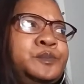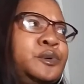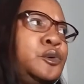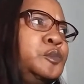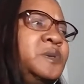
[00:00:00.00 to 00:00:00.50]

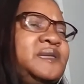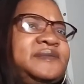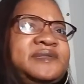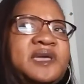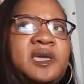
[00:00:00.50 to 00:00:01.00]
Booby,
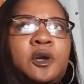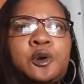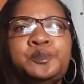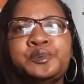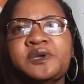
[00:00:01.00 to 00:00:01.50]

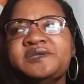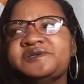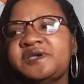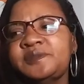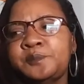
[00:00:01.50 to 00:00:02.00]
Zelle,
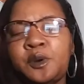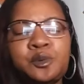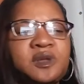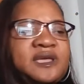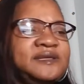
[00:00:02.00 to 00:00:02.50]
Bridget,
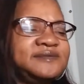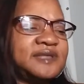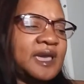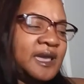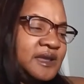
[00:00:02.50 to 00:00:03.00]

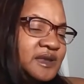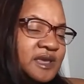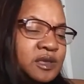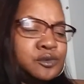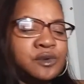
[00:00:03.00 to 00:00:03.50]
Moniece, AD.
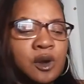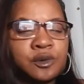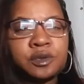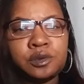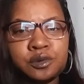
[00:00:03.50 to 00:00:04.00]
You know
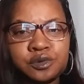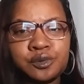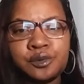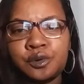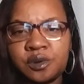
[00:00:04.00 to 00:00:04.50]
the
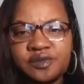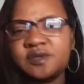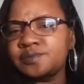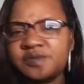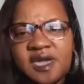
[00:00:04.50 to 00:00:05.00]
usual.
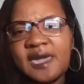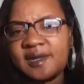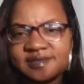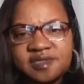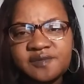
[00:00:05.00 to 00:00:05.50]
The
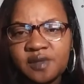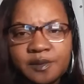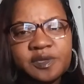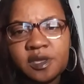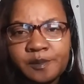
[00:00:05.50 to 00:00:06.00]
cast of
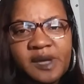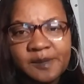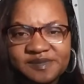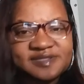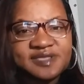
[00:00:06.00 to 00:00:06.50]
Love & Hip
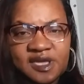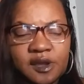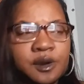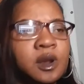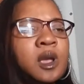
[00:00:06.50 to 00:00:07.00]
Hop is
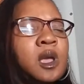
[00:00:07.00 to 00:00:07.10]
there.